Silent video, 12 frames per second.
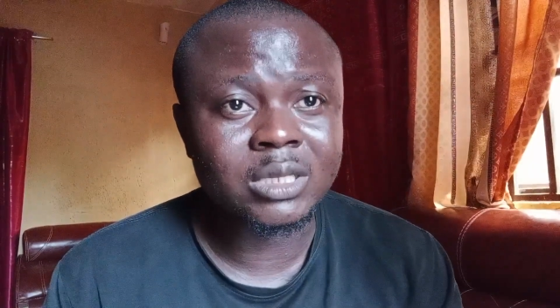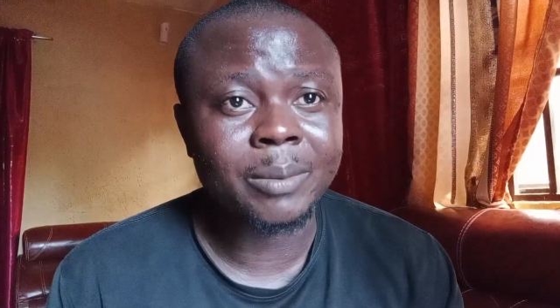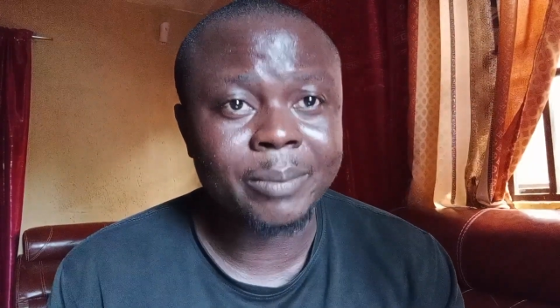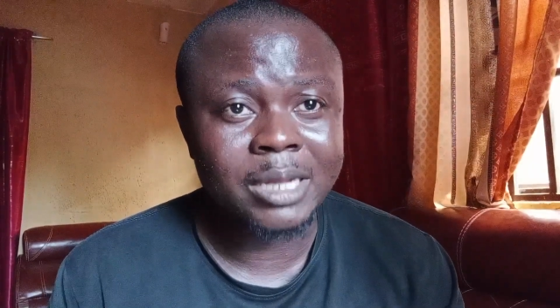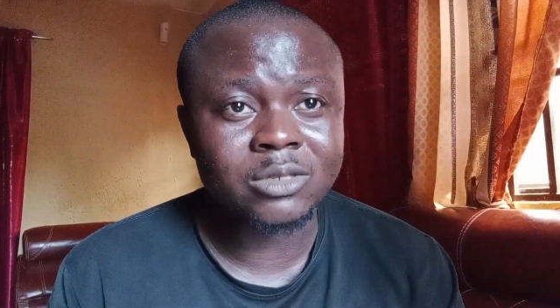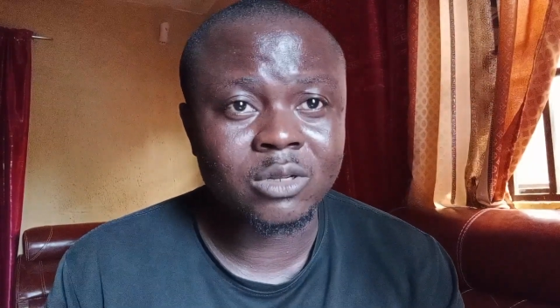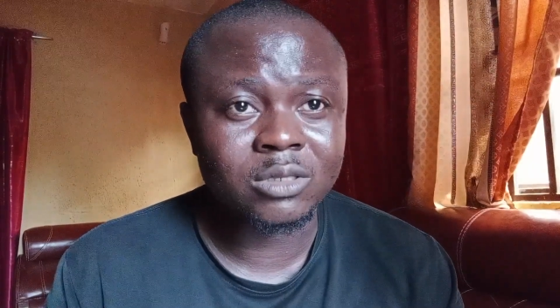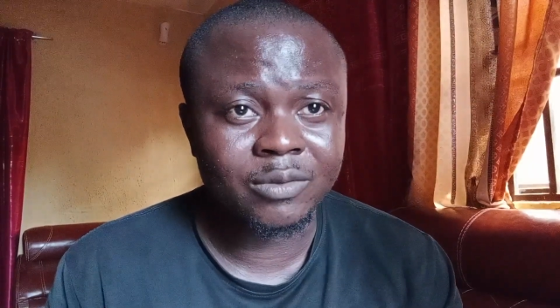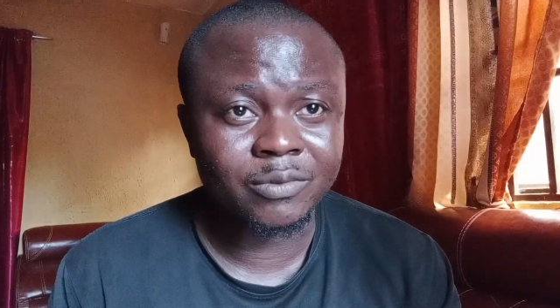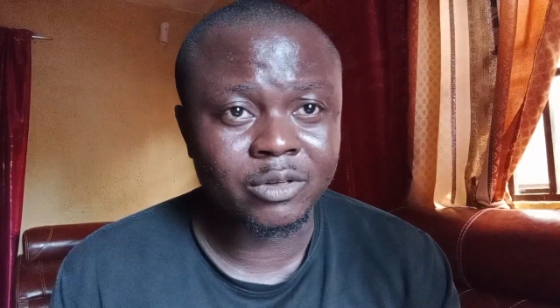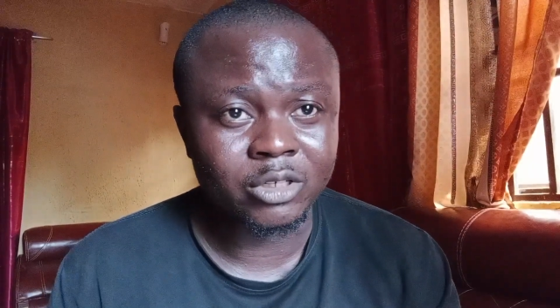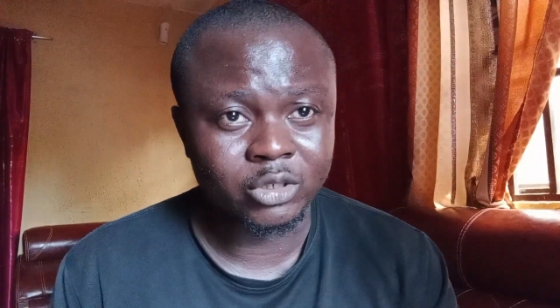them buy
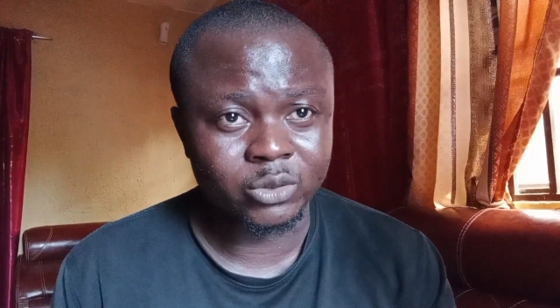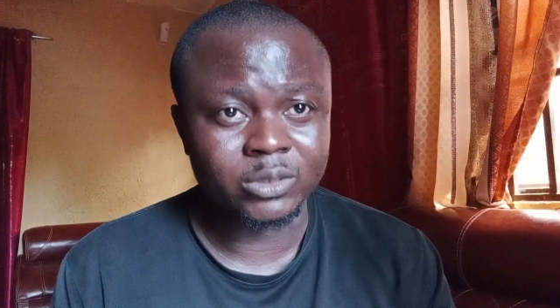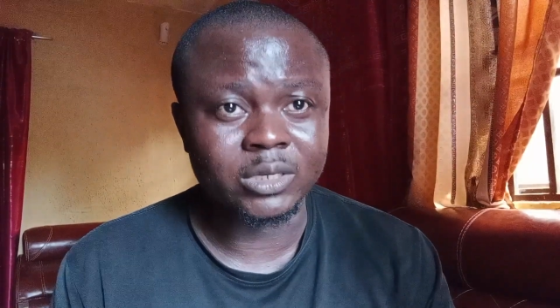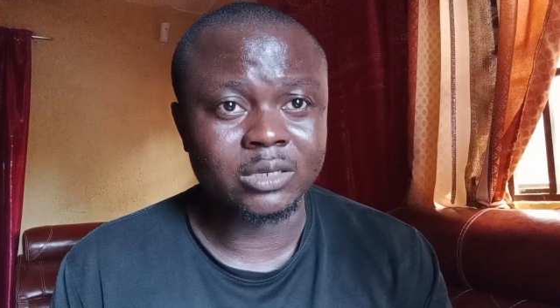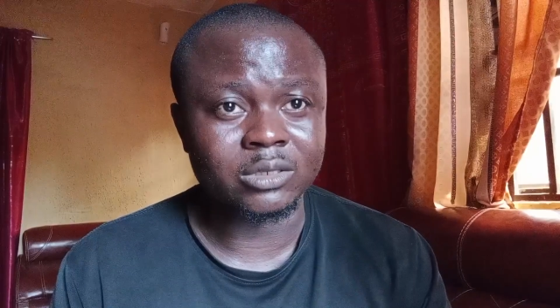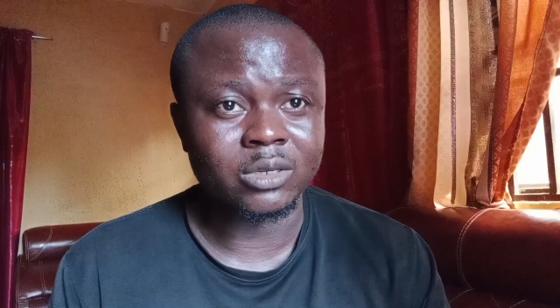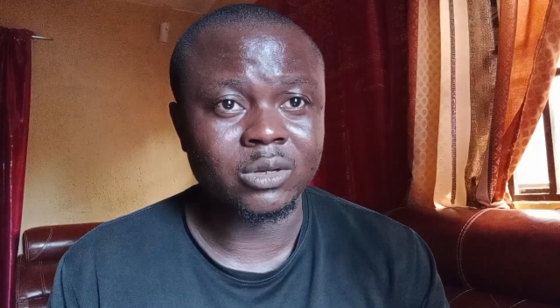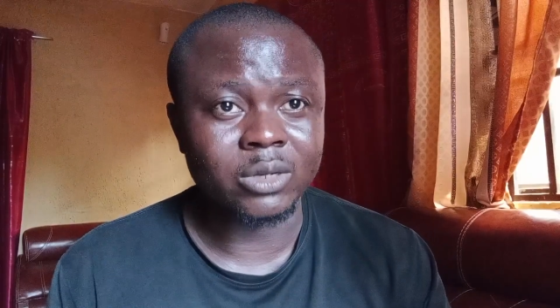something for the children